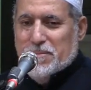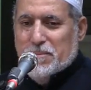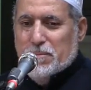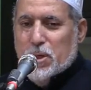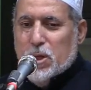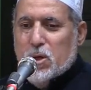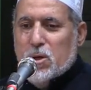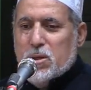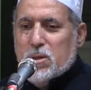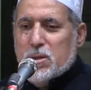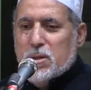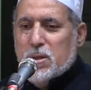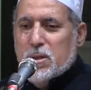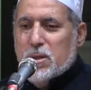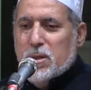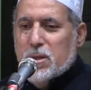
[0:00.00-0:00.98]

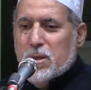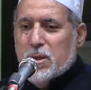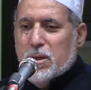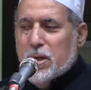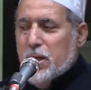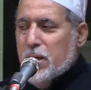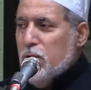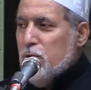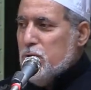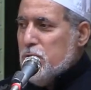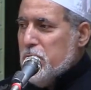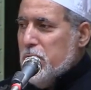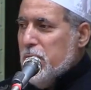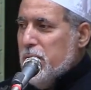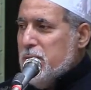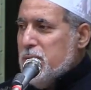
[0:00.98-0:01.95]
because he or
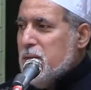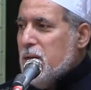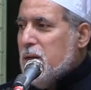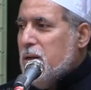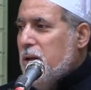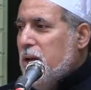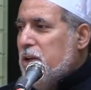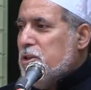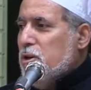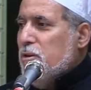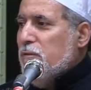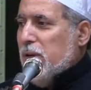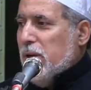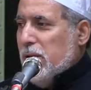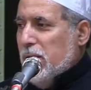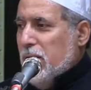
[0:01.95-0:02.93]
she is the creation of
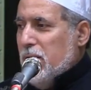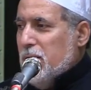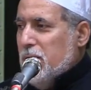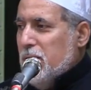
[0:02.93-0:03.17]
Allah.